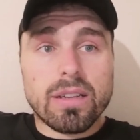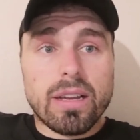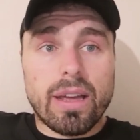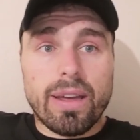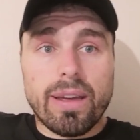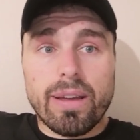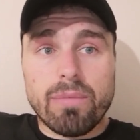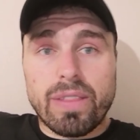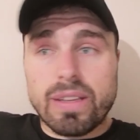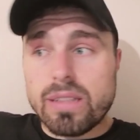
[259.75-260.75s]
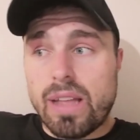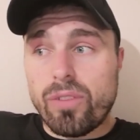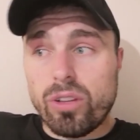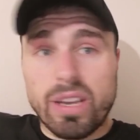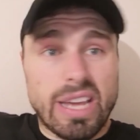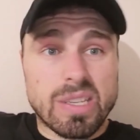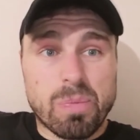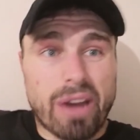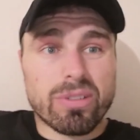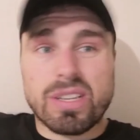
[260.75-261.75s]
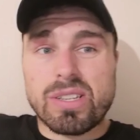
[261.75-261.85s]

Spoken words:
at this level, and it is a penalty.